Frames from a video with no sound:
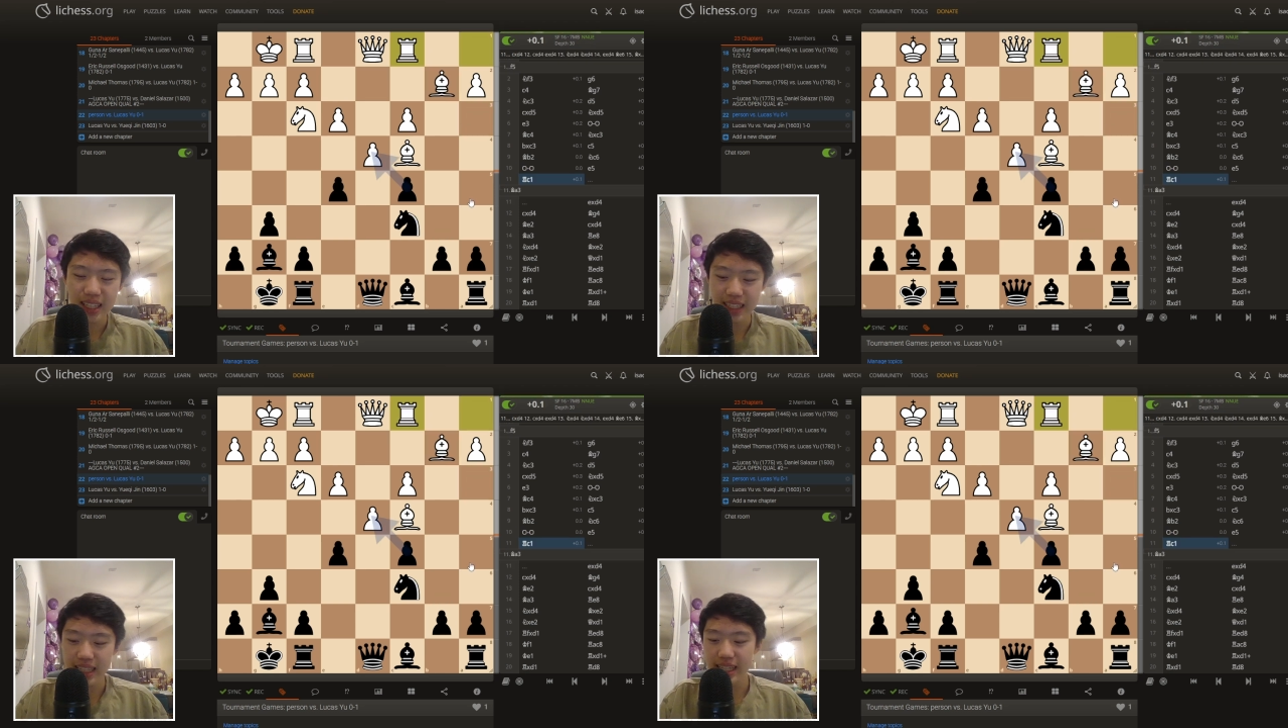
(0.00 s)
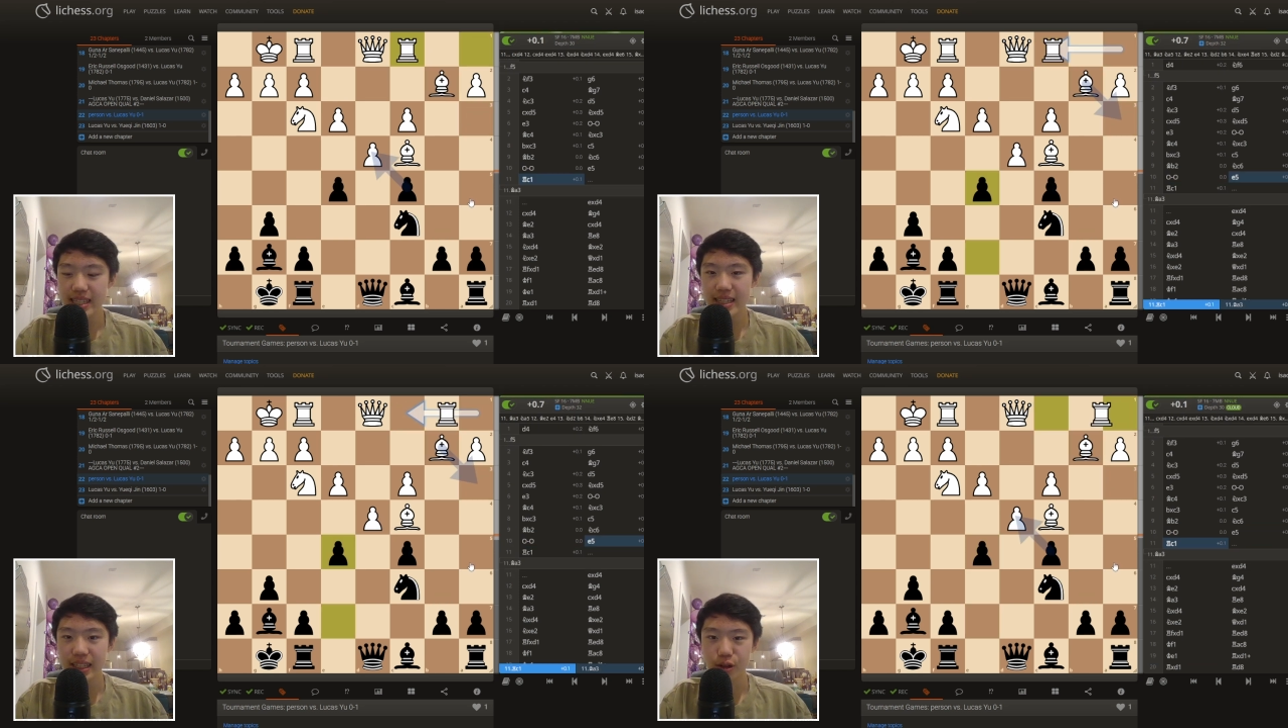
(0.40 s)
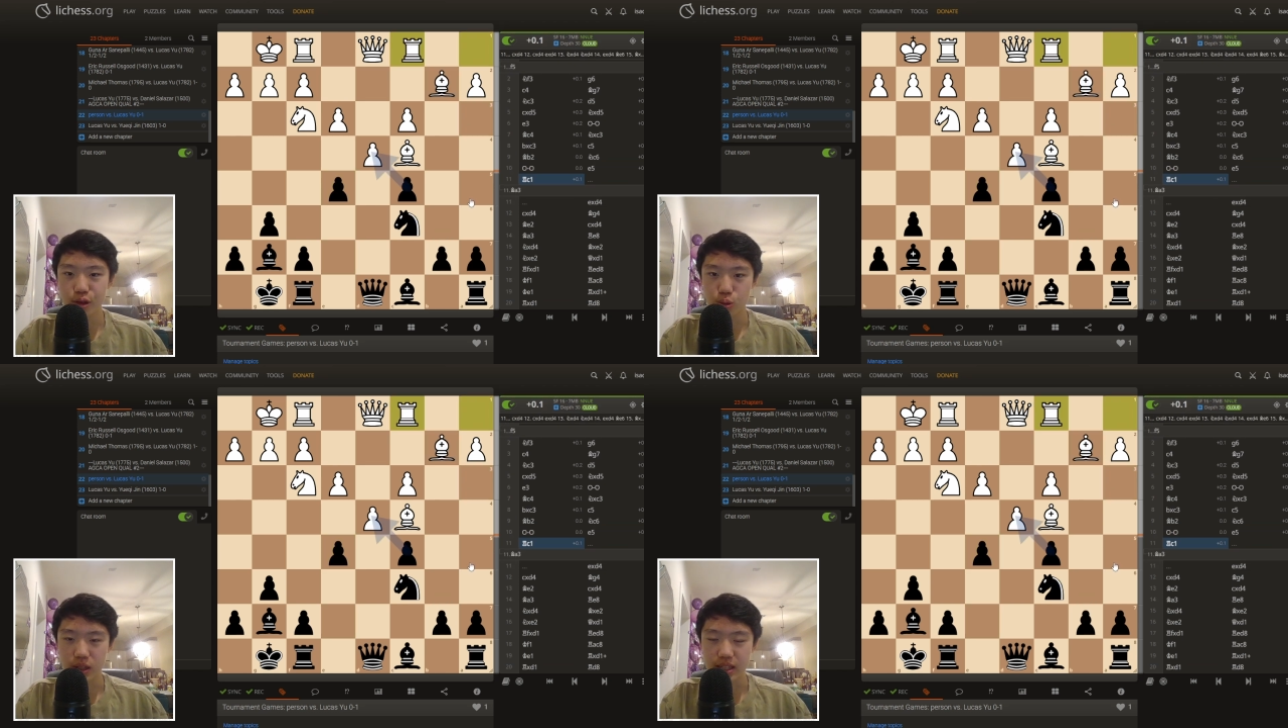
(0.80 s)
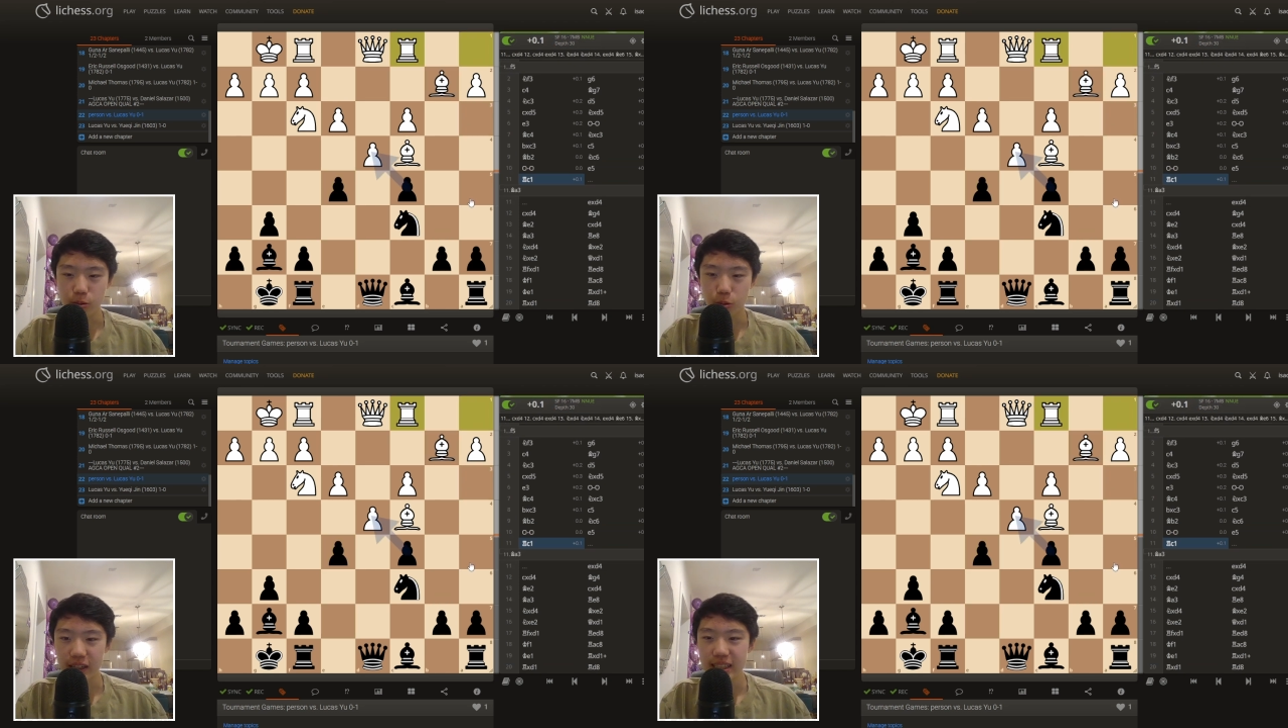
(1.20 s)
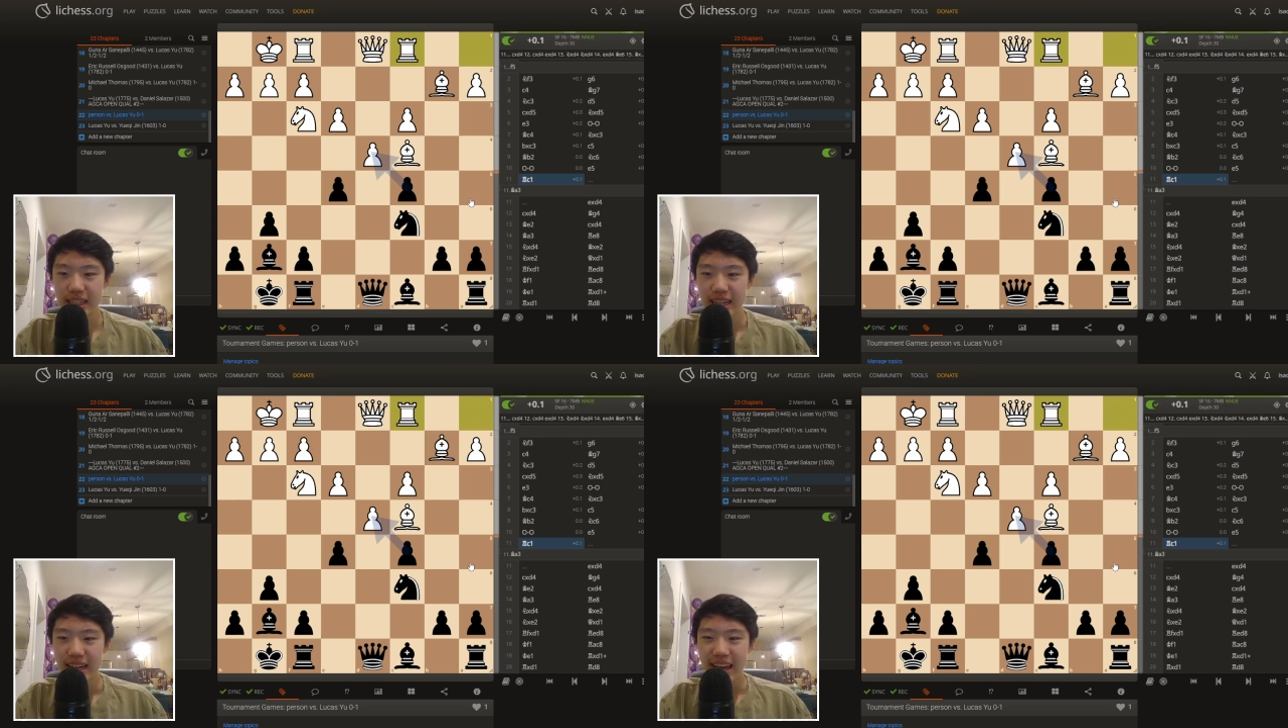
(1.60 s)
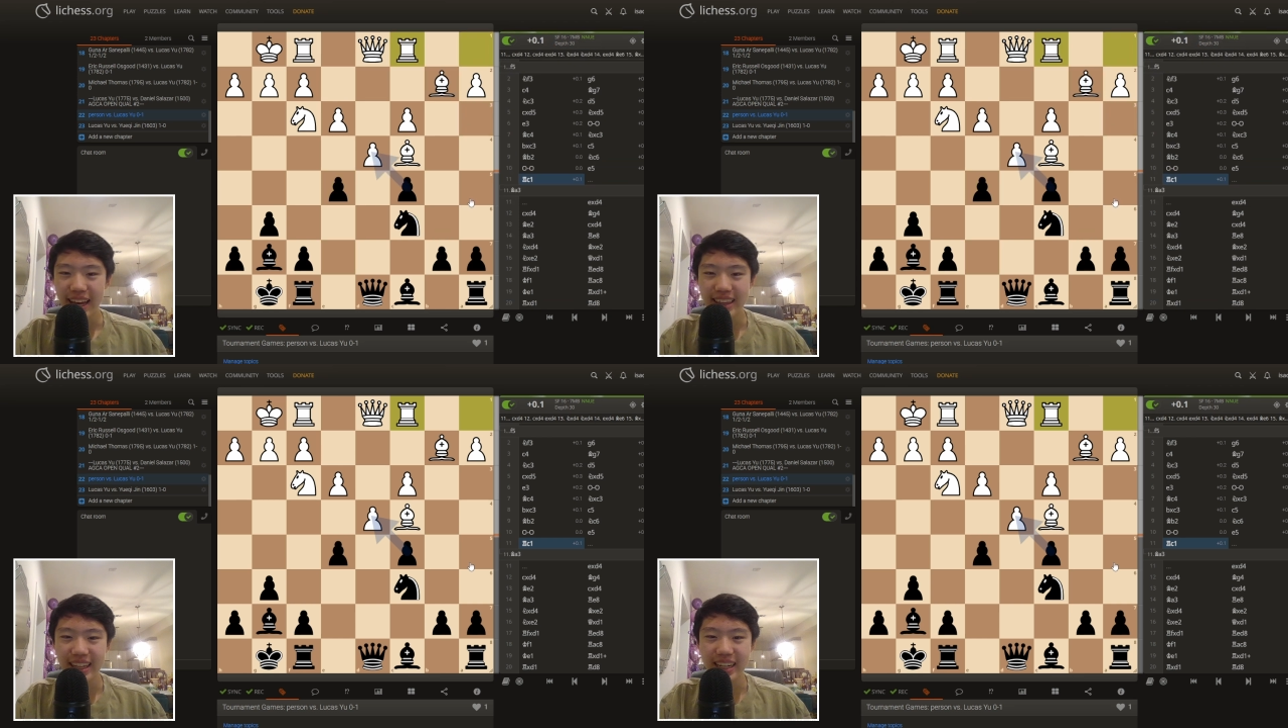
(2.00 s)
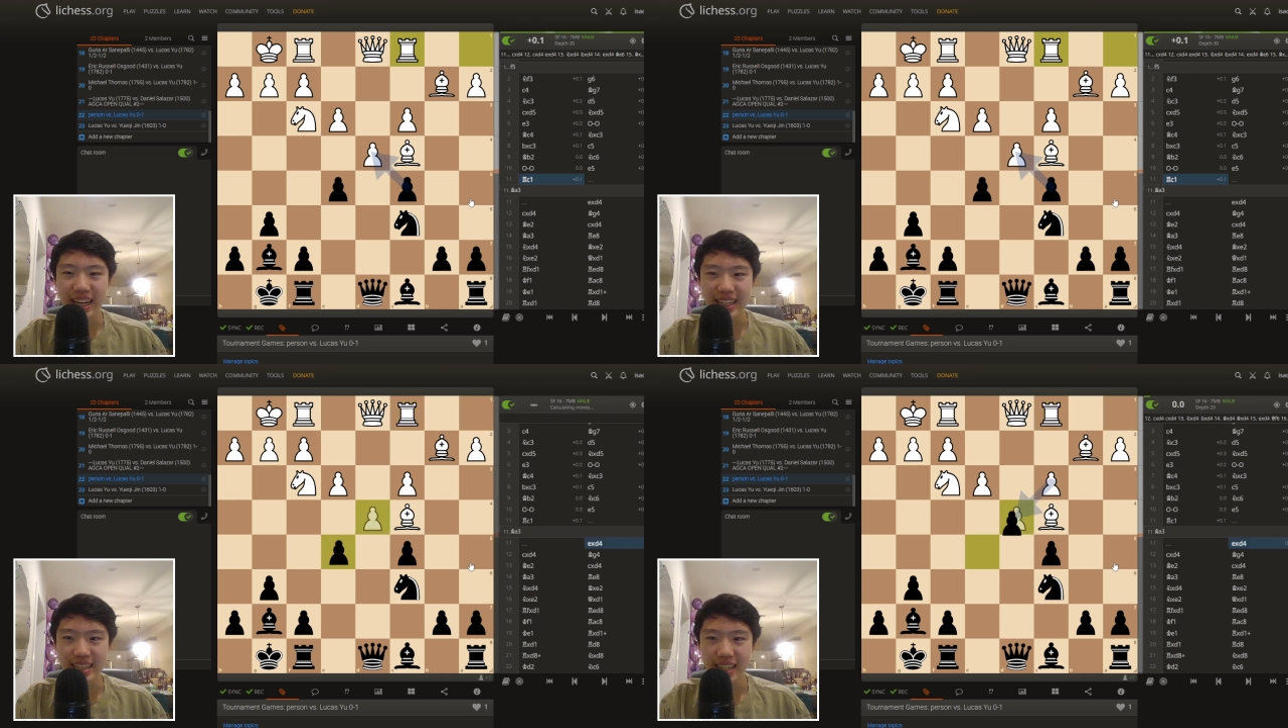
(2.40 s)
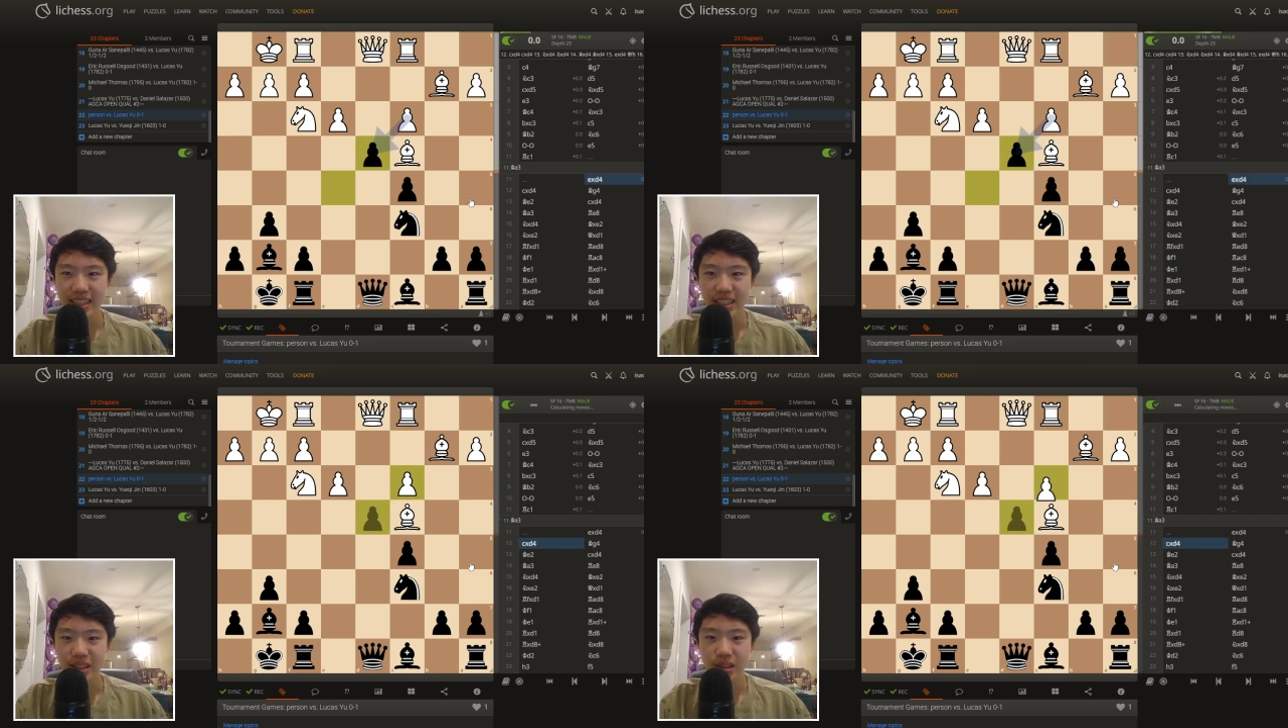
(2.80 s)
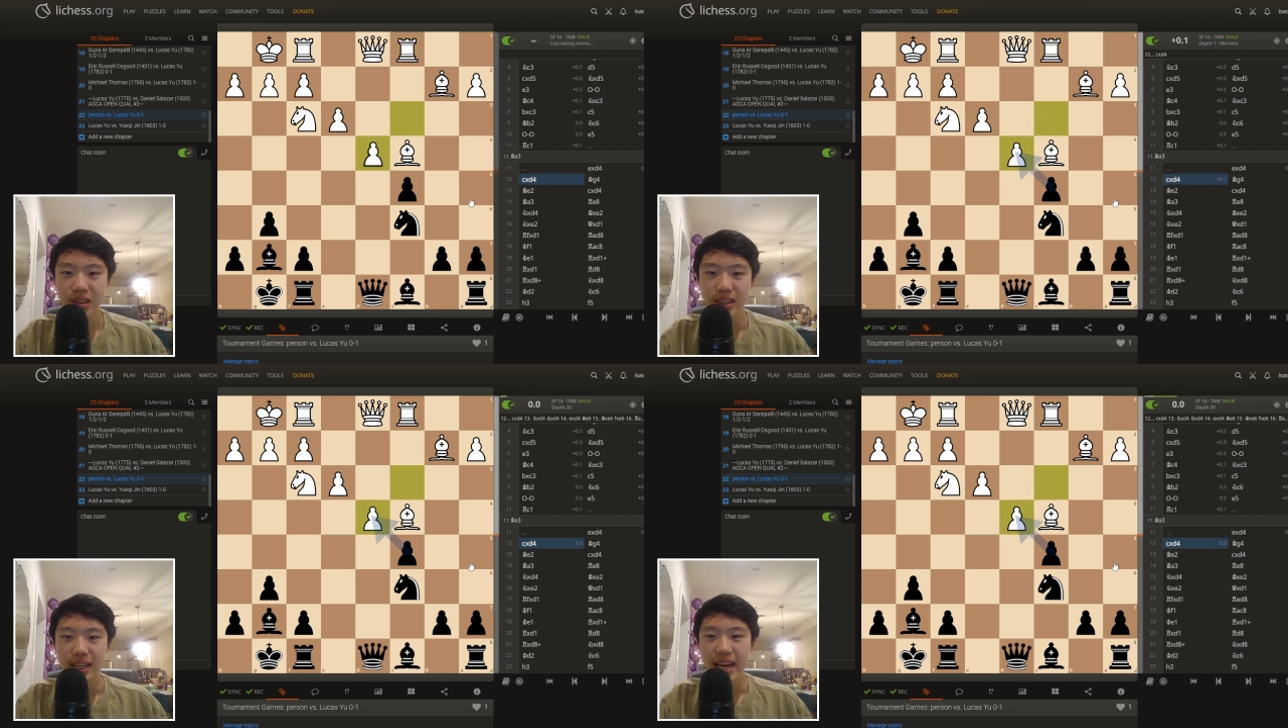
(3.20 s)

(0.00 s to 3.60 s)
he instead goes rook c1, and then I take here,